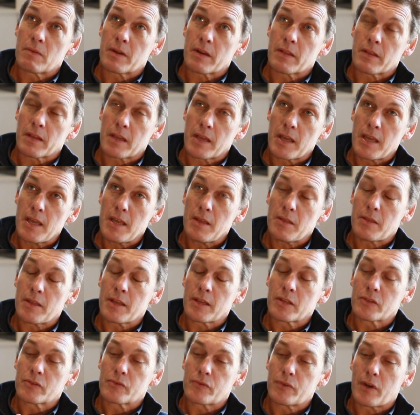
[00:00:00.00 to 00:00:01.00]
key
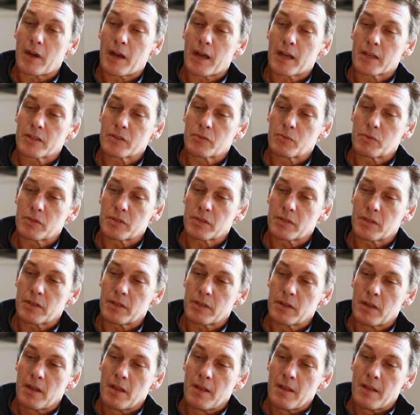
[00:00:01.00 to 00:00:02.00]
things for us was that
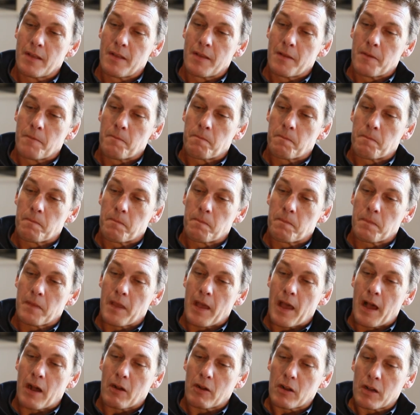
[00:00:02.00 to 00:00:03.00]

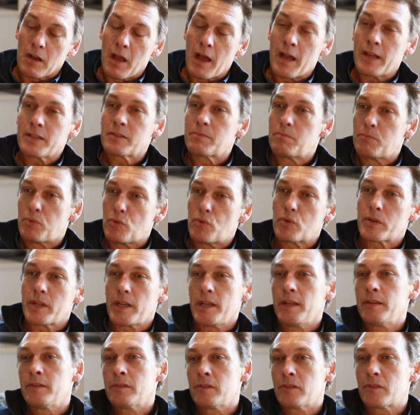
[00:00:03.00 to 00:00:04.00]
our clients bought
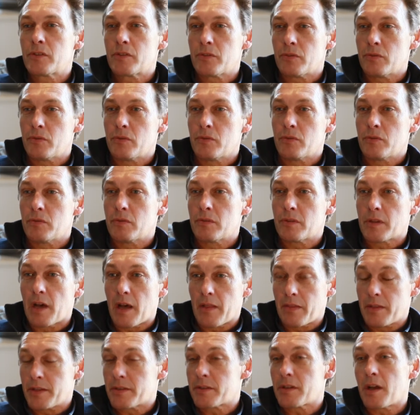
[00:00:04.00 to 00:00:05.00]
into
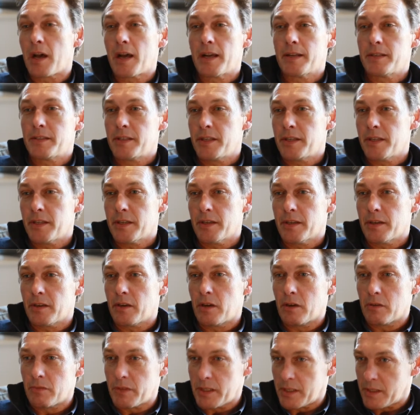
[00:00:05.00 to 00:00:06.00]
this idea
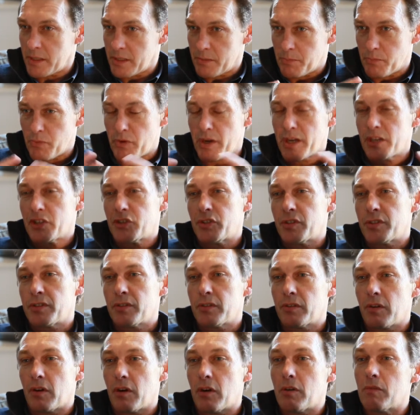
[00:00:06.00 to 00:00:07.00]
of
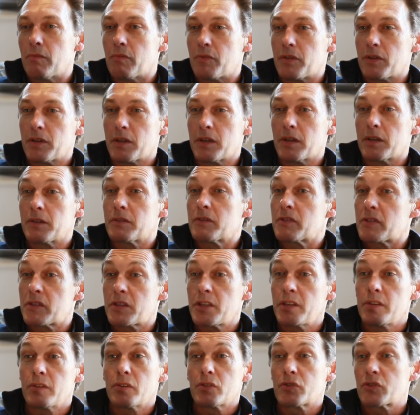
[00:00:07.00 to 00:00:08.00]
expression of the
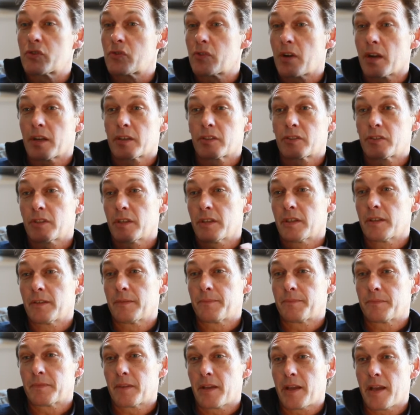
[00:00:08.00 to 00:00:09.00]
steel structure,
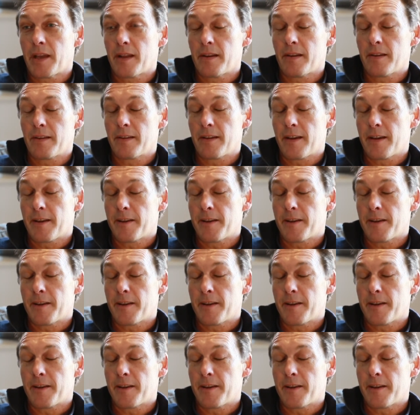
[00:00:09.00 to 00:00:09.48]
and